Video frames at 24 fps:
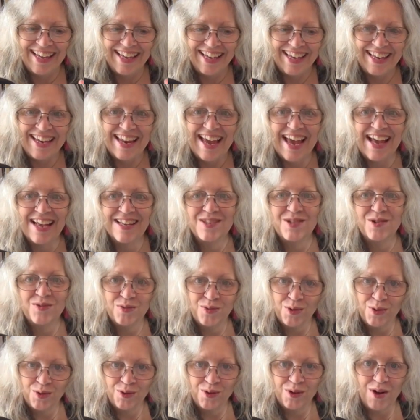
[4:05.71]
It has a
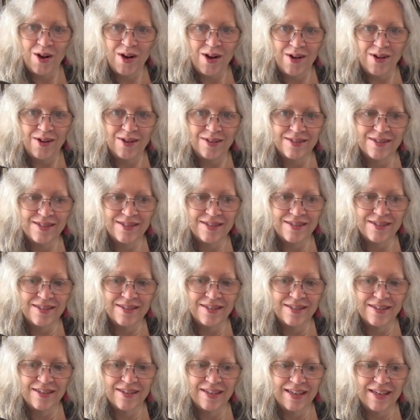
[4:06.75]
root cause,
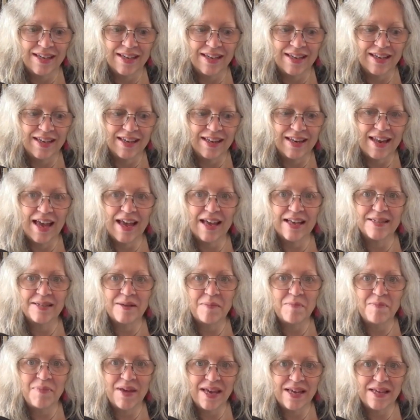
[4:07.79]
it has a
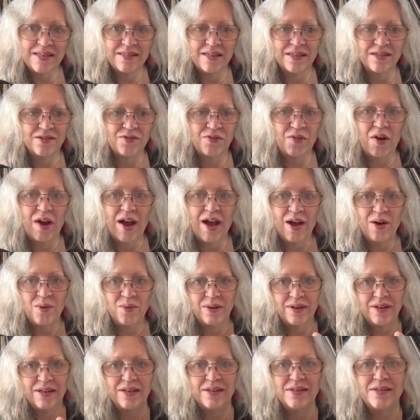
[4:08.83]
basis for
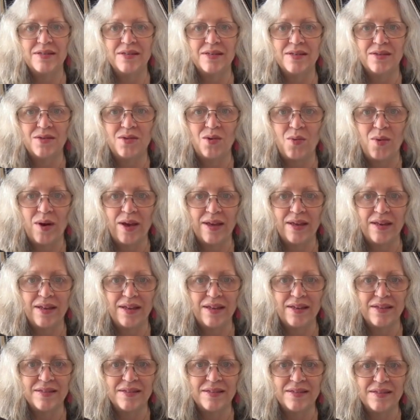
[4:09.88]
how it is the way it
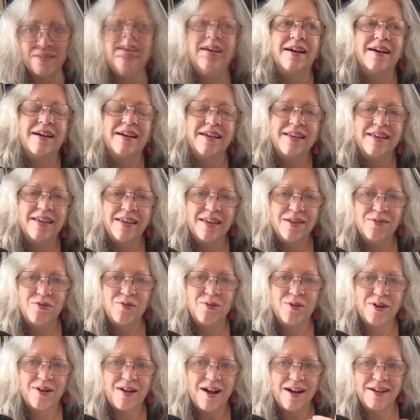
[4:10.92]
is.
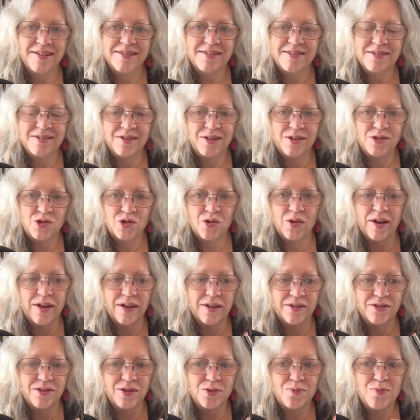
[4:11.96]
If we're constantly
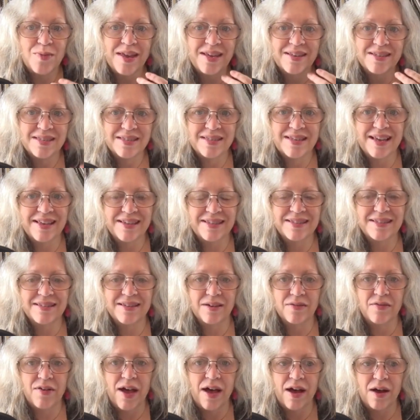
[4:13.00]
trying to make sense
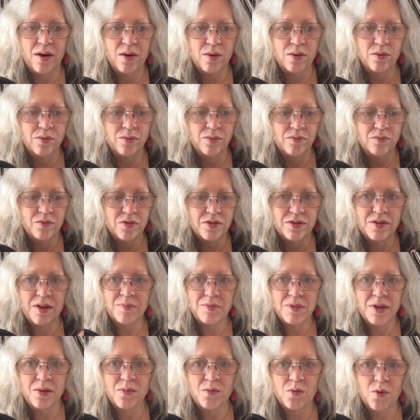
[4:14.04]
of how
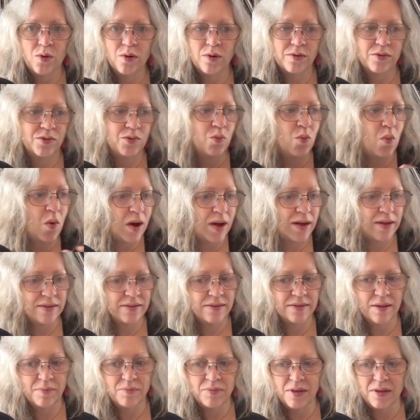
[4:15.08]
something works, why
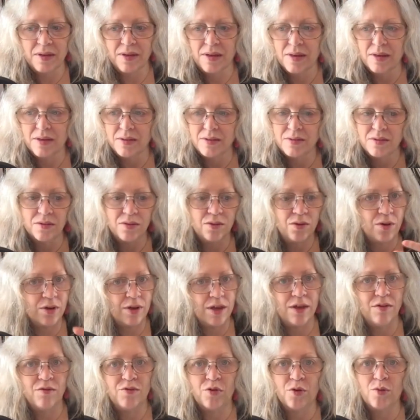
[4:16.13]
something is,
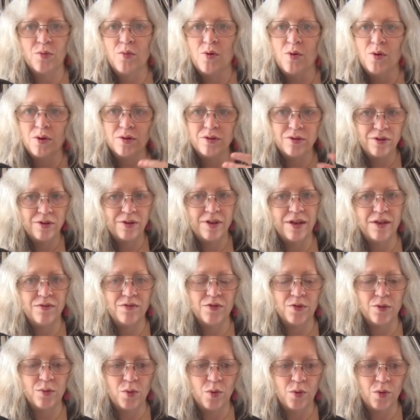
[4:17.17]
looking for more, looking
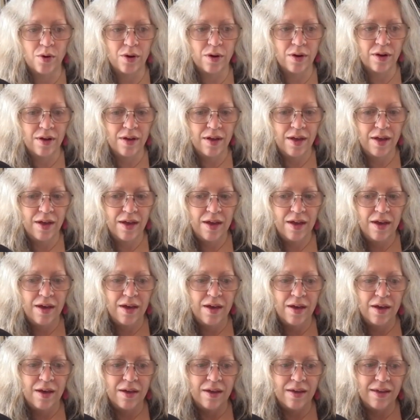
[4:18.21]
for more,
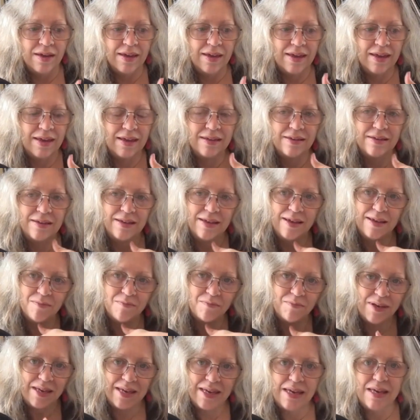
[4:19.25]
it
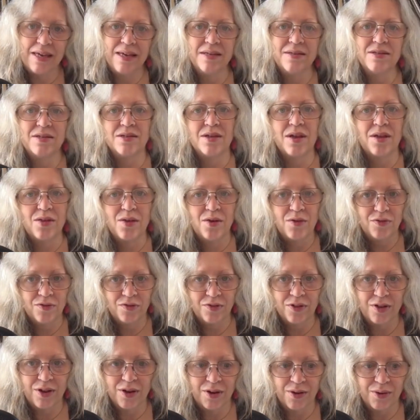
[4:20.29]
impedes the
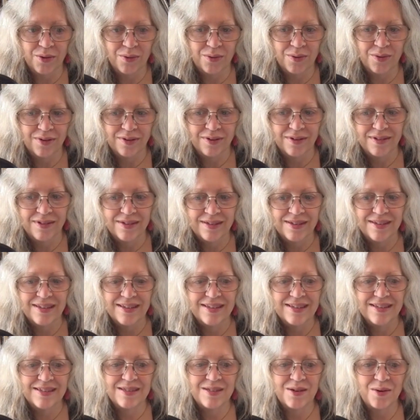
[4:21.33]
flow.
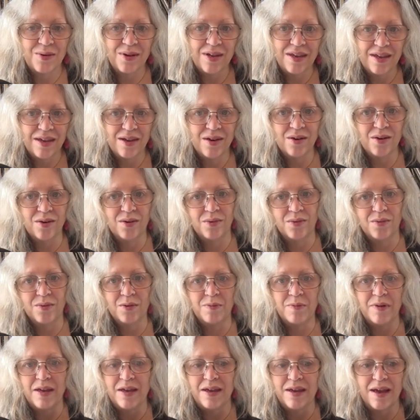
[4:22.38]
So here we're
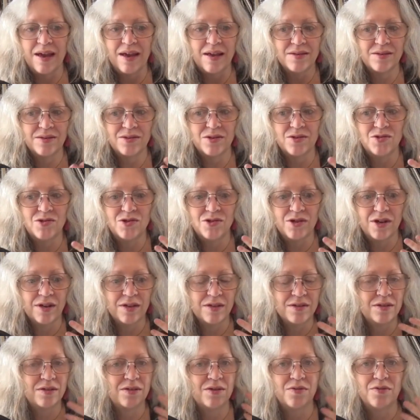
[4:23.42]
being asked to
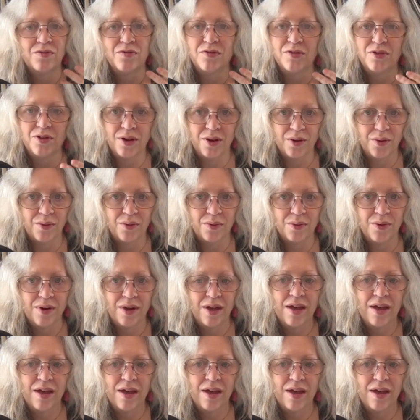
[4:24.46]
just flow.